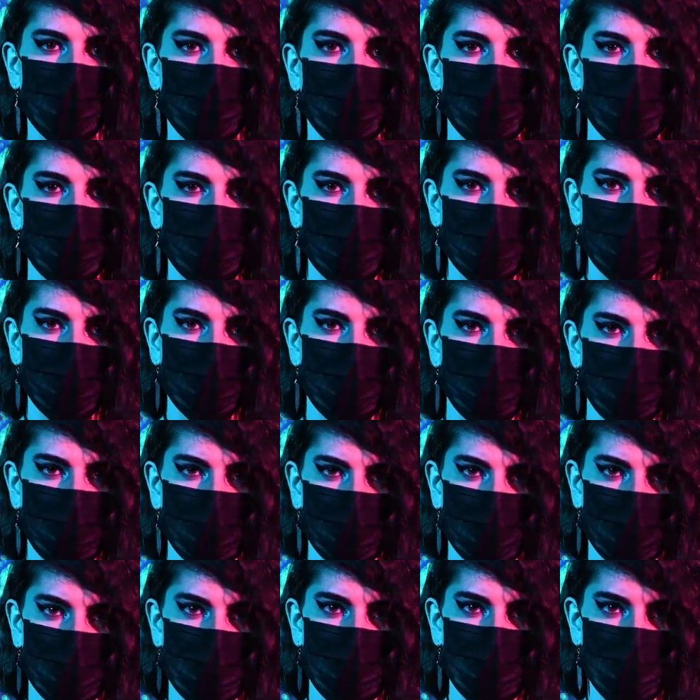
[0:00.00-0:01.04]
A very
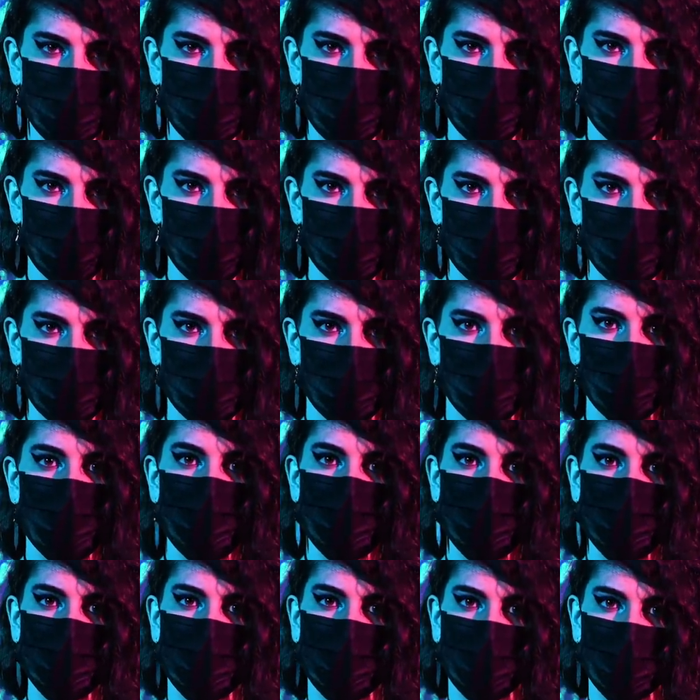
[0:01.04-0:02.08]
important consideration
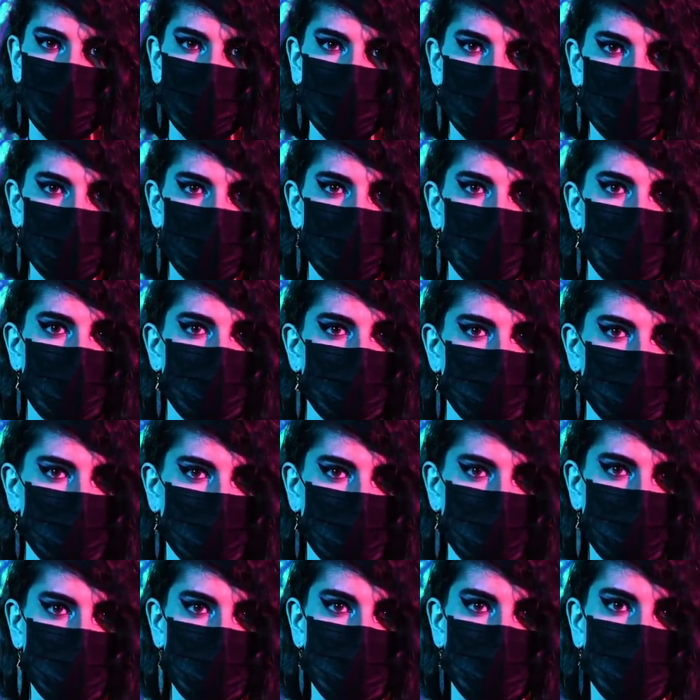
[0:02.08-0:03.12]
is where you mount your
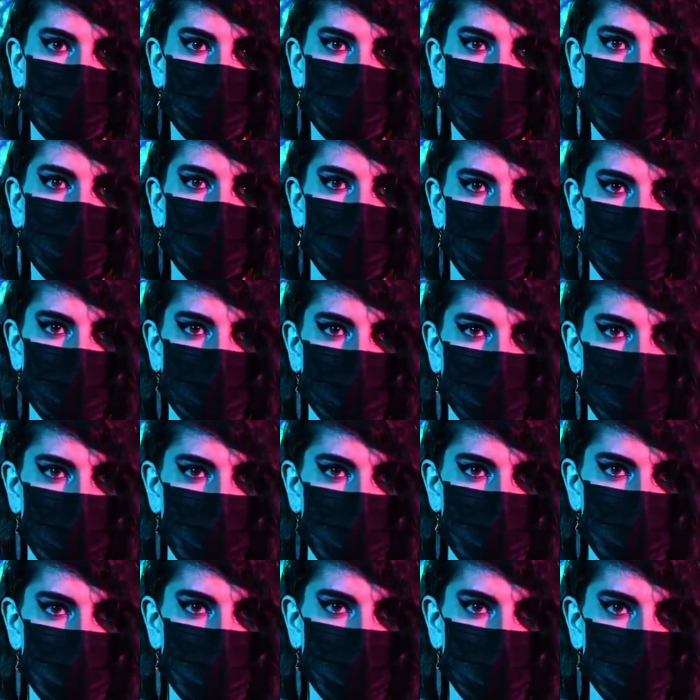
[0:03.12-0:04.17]
holster on your
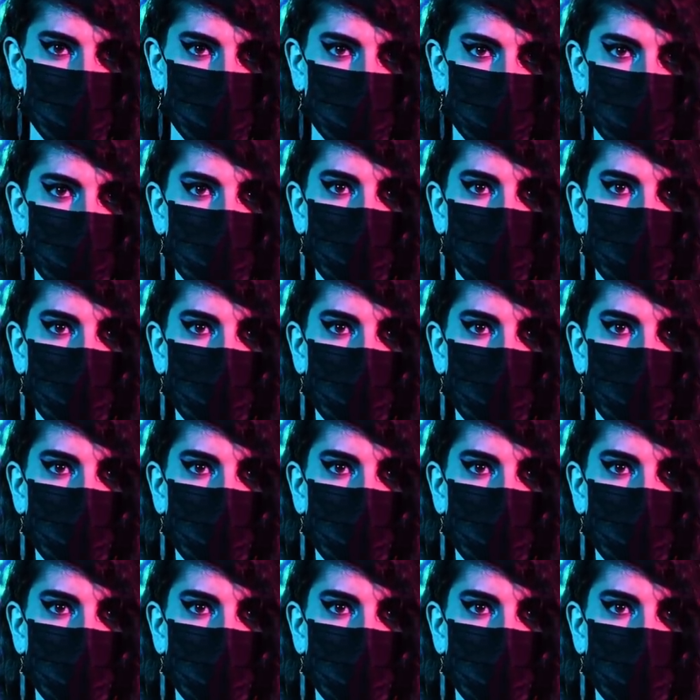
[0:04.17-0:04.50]
waistline.